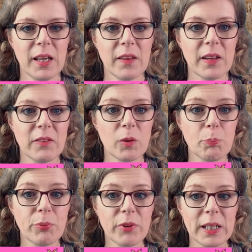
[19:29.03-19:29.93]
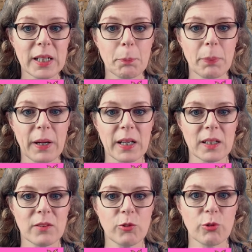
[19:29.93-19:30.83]
There's a brick
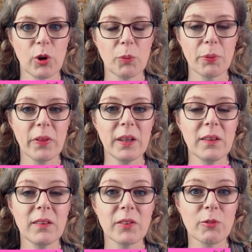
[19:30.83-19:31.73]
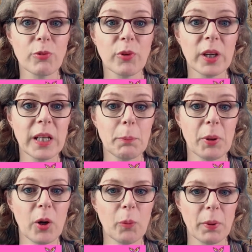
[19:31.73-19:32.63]
backdrop. These are really
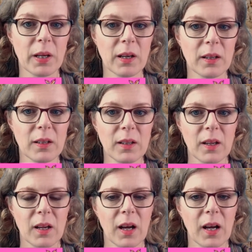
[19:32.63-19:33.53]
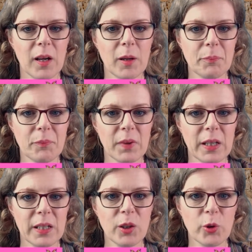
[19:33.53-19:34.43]
popular.
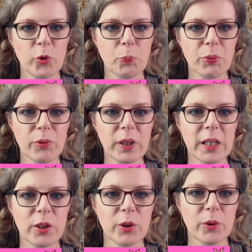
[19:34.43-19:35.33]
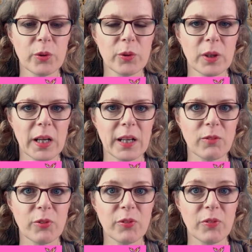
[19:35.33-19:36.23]
It looks pretty cool and
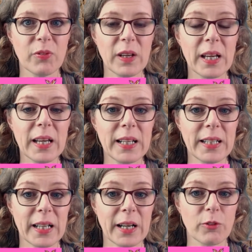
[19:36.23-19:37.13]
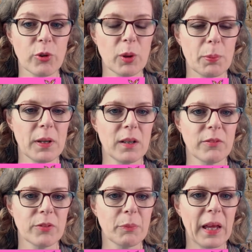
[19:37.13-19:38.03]
fairly natural, apart
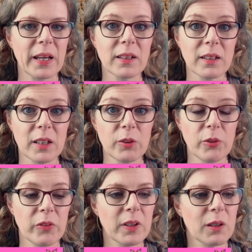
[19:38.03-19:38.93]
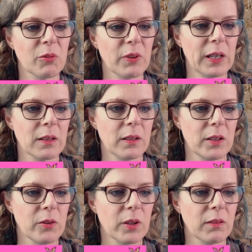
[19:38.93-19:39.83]
from that ghosting effect that
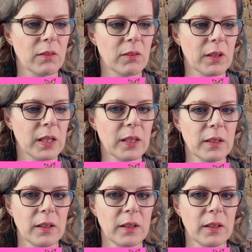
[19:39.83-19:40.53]
you can see.